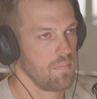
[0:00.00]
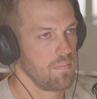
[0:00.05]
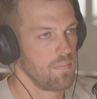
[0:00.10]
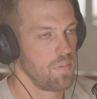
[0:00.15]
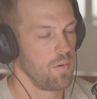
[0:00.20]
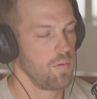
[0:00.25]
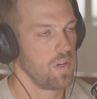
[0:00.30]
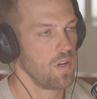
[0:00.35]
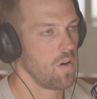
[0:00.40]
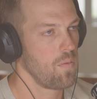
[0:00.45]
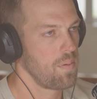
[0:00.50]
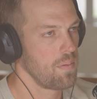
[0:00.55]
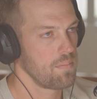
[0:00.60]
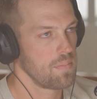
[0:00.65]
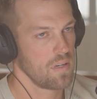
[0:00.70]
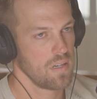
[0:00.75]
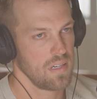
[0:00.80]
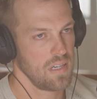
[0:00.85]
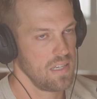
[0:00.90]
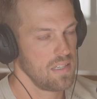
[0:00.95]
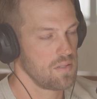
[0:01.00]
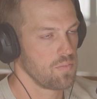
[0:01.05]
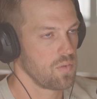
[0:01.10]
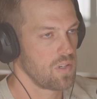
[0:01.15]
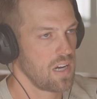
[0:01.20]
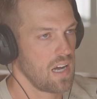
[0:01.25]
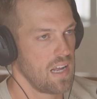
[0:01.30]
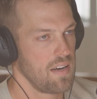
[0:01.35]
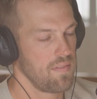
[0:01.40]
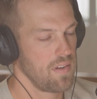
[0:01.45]
we open Birdies and we're
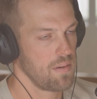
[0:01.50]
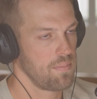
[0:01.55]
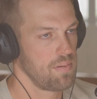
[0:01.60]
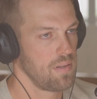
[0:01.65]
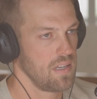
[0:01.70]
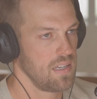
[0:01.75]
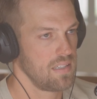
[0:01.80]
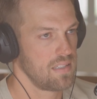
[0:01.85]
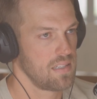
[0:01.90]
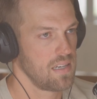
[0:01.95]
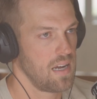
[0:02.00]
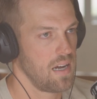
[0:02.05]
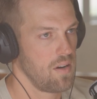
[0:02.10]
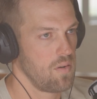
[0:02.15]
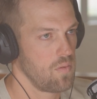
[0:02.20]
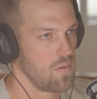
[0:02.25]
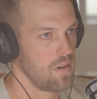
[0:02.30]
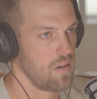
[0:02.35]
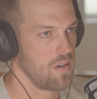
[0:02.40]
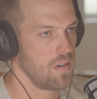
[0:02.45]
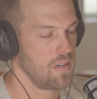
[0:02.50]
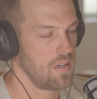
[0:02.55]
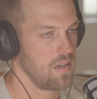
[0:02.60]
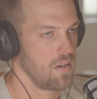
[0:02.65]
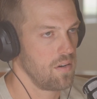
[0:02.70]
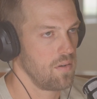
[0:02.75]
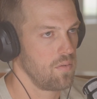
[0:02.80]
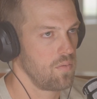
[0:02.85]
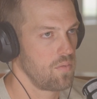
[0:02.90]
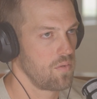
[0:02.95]
kind of at a place now where, you
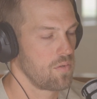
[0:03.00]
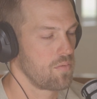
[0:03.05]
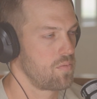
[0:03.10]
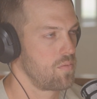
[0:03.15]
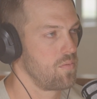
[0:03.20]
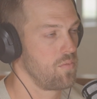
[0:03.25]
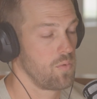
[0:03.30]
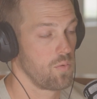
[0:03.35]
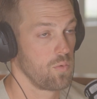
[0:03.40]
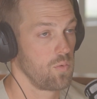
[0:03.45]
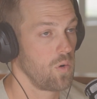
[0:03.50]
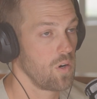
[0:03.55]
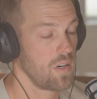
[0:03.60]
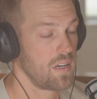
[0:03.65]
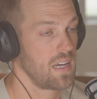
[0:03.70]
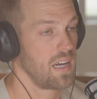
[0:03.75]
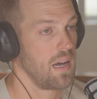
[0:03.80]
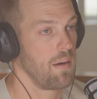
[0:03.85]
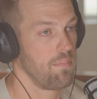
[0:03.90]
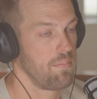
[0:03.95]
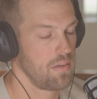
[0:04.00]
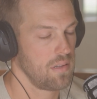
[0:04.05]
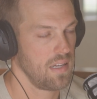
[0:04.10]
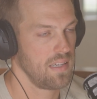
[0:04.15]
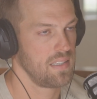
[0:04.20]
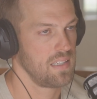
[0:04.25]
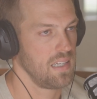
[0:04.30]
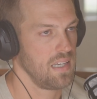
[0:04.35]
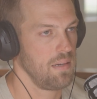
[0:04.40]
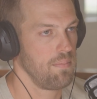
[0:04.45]
know, we're working on
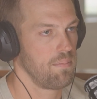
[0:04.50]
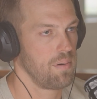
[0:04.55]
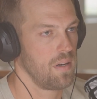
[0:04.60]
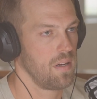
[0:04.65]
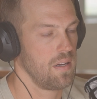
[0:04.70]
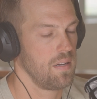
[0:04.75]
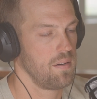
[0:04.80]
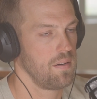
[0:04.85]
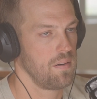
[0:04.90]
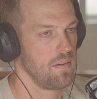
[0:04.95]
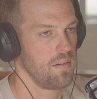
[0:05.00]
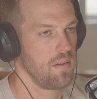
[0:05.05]
plenty, but